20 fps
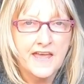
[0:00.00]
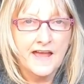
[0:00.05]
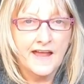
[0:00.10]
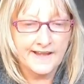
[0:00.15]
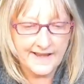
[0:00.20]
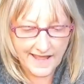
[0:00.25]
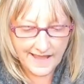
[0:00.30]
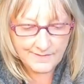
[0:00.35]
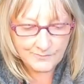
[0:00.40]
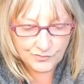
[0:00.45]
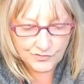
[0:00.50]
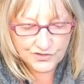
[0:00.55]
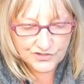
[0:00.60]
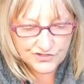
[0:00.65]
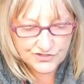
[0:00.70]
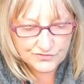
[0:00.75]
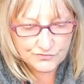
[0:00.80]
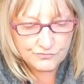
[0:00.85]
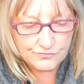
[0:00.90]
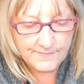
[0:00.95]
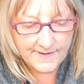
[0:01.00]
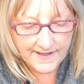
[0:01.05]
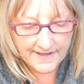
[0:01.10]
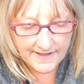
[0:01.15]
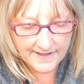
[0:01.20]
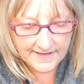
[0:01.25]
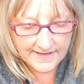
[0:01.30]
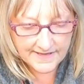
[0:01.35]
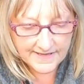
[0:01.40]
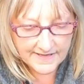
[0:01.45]
and I'm going to sow
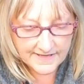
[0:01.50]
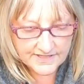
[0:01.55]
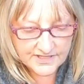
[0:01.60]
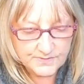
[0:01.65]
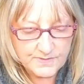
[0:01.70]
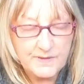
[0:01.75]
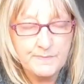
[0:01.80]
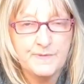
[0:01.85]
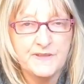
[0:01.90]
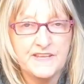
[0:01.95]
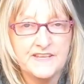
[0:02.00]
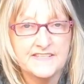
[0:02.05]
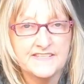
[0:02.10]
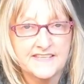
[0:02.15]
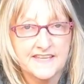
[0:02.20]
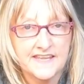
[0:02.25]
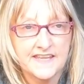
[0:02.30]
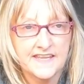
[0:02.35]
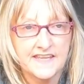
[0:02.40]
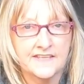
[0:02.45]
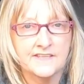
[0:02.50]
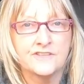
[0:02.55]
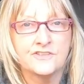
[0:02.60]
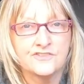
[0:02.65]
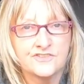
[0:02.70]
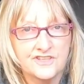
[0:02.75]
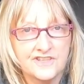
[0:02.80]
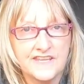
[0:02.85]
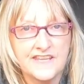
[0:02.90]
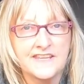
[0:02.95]
my sweet peas
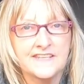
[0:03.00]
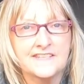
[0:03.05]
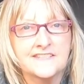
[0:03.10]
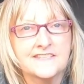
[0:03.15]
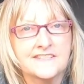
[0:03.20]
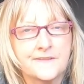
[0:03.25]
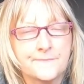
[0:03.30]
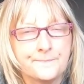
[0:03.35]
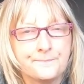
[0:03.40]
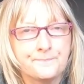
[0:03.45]
into these.